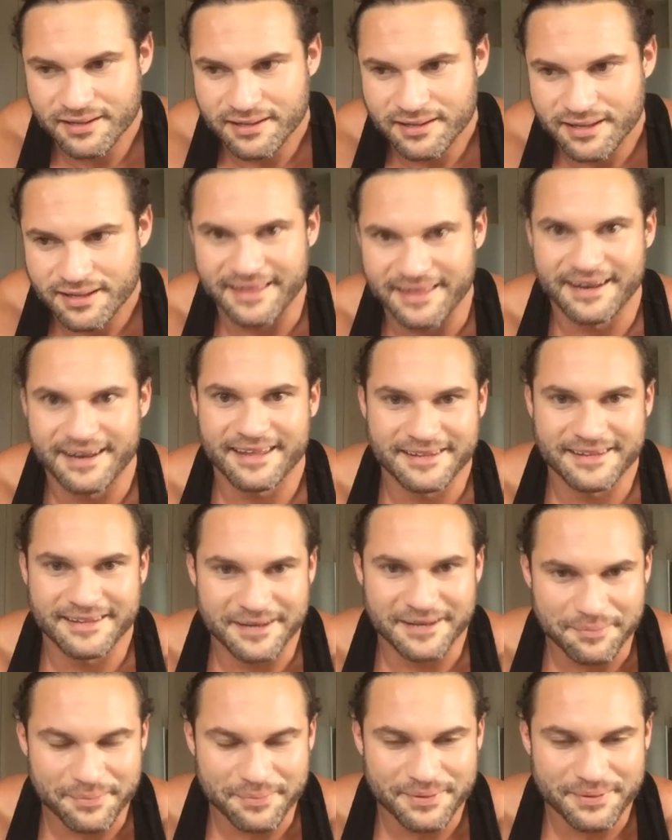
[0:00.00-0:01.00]
and then
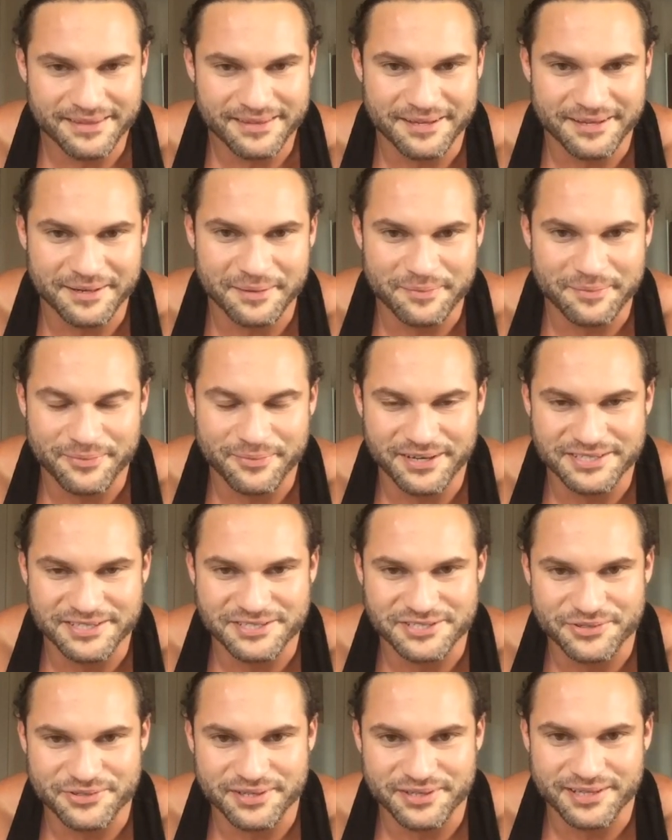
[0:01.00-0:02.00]
he ended up
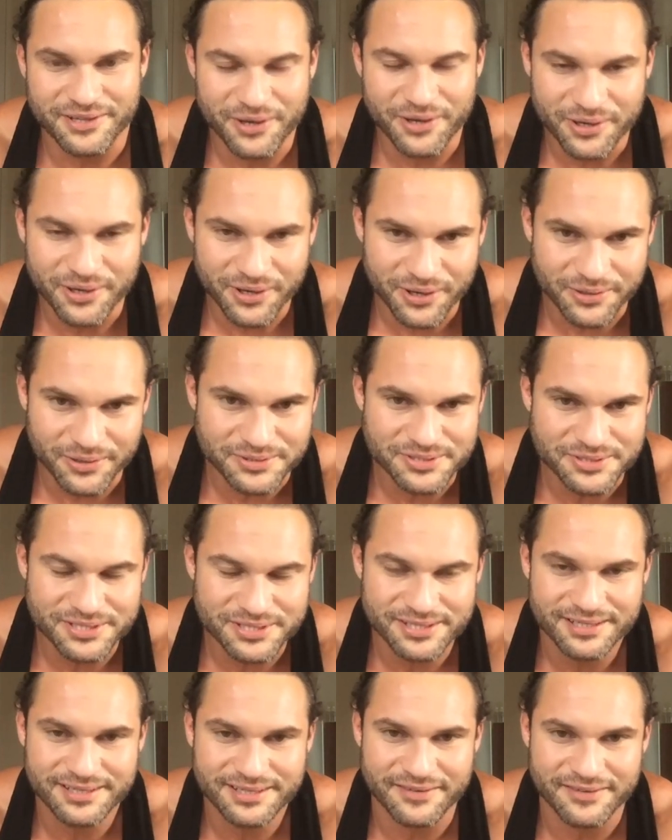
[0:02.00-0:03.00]
registering the logos
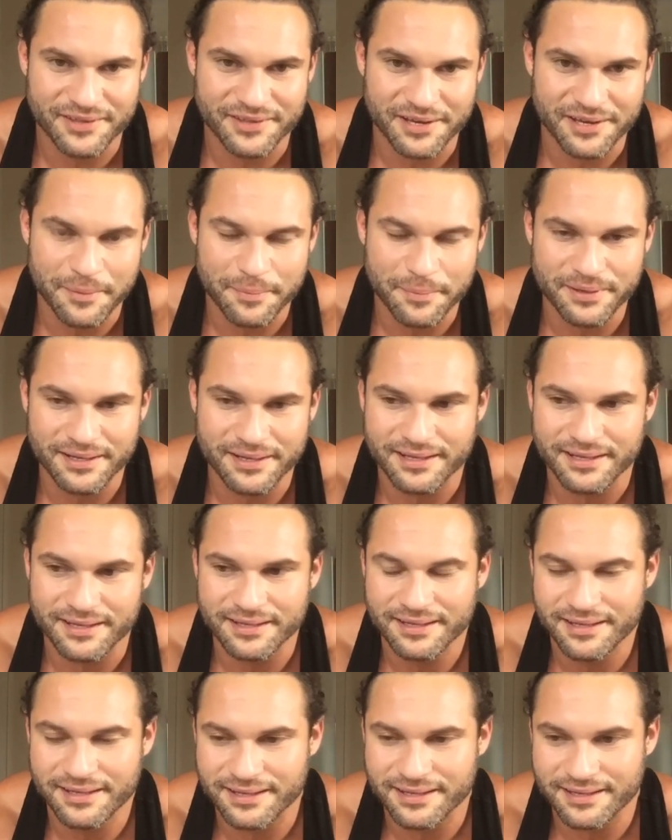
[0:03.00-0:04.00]
of the company
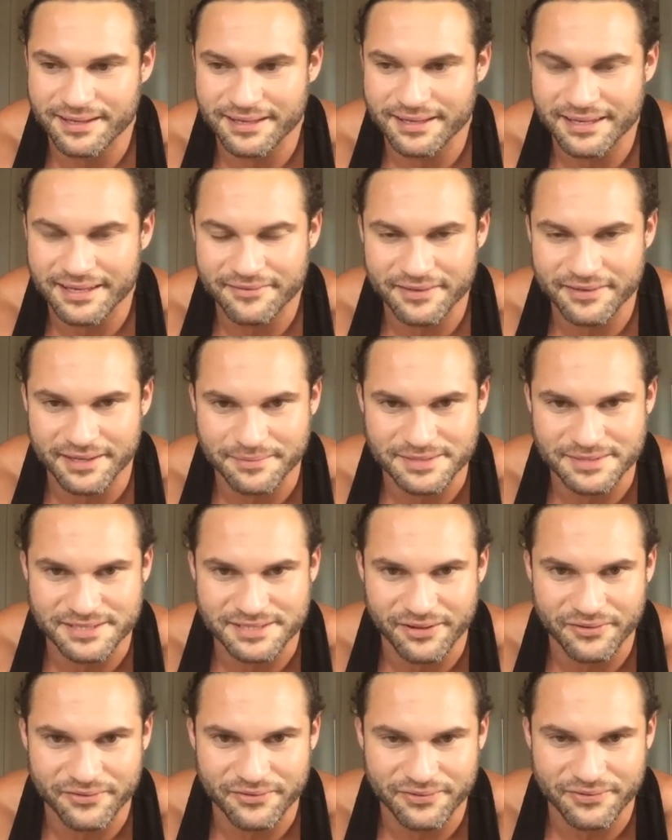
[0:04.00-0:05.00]
and giving
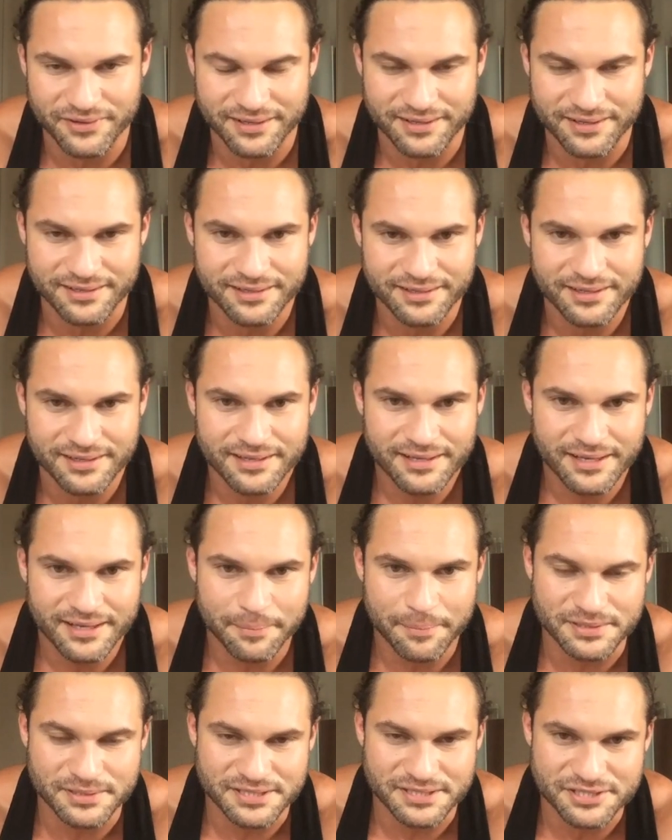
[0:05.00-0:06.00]
himself a
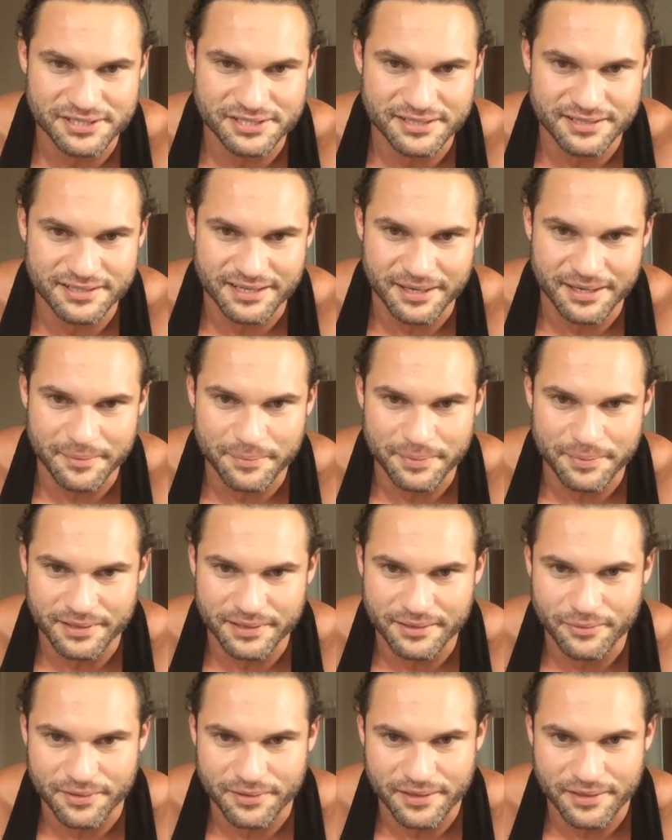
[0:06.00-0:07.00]
position in the
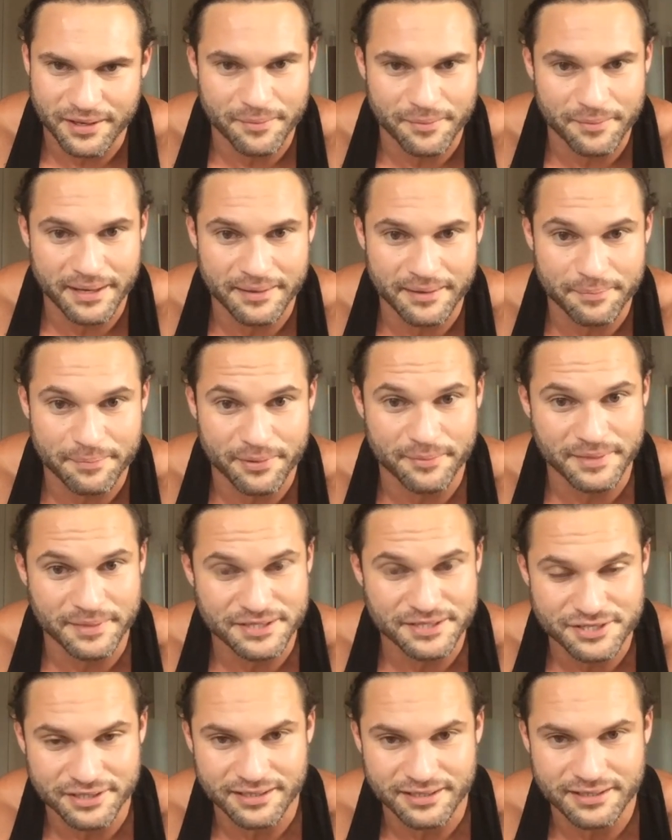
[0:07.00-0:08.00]
company without my
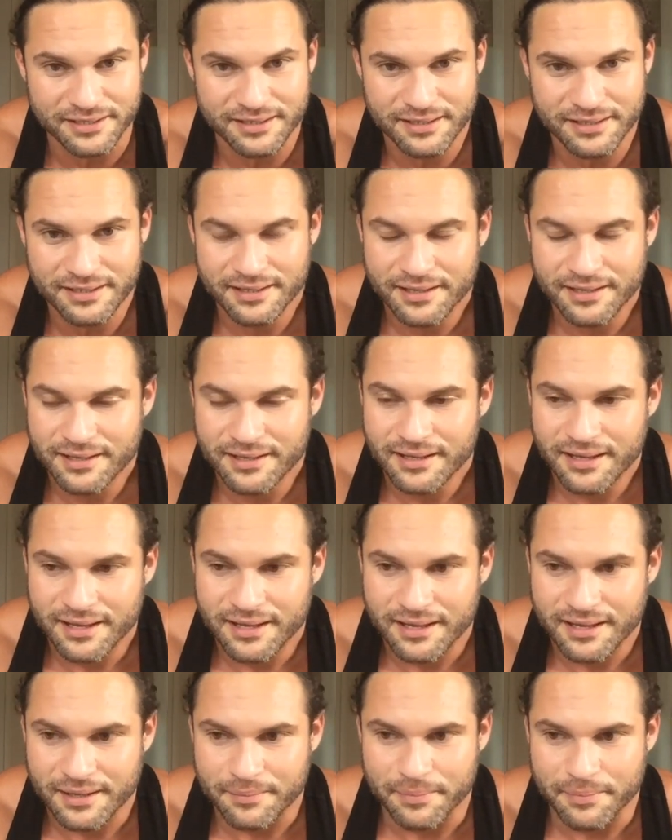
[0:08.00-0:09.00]
permission.
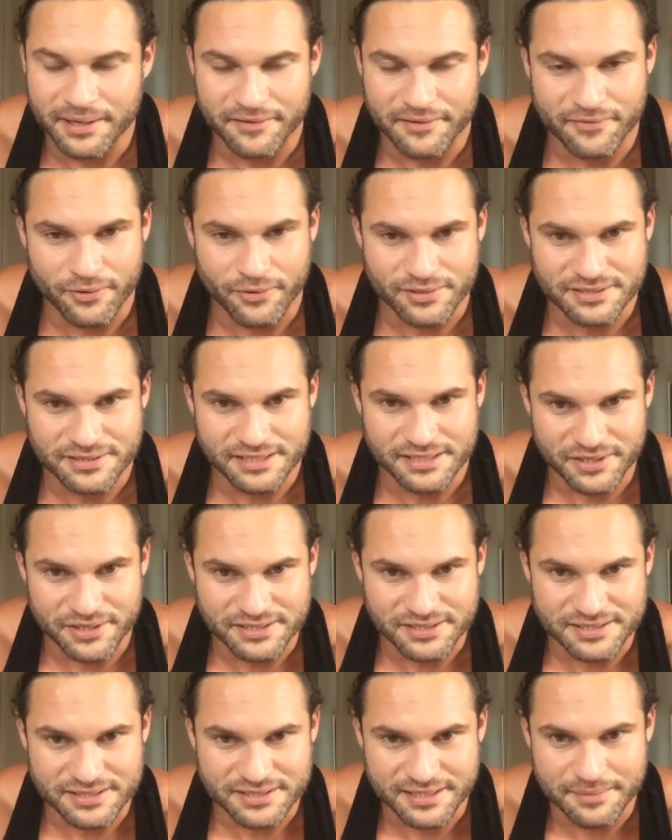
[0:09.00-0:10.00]
But of course, I
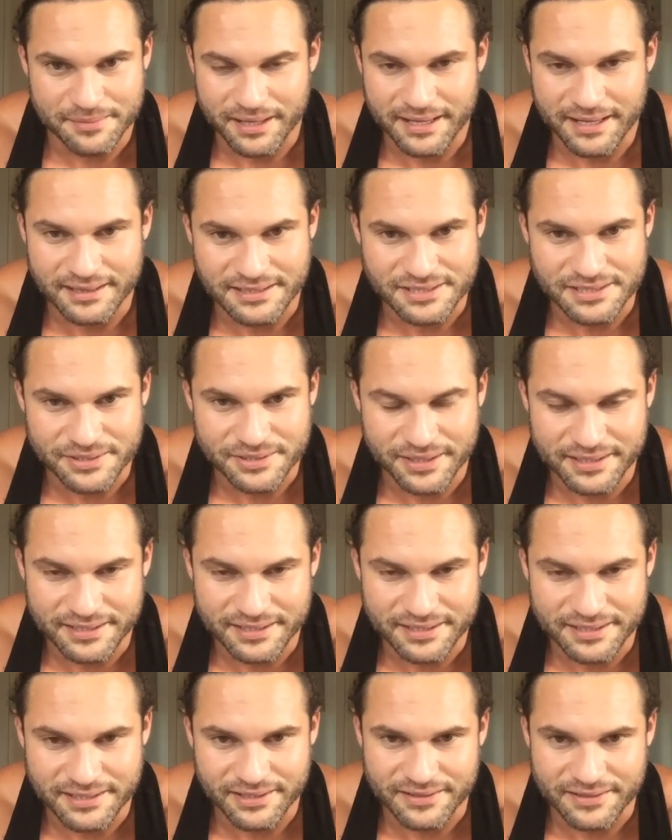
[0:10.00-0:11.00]
trusted him blindly, so I
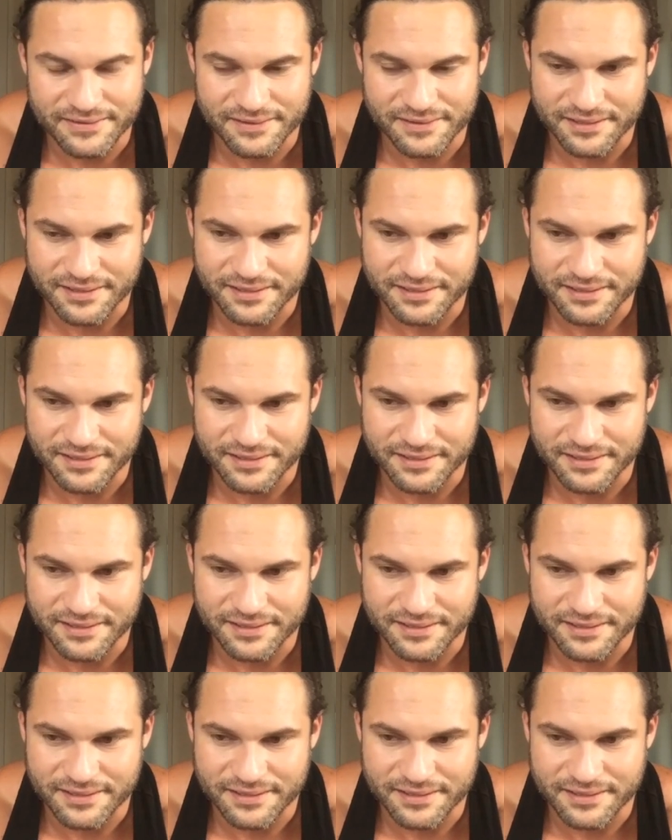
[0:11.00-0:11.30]
did not,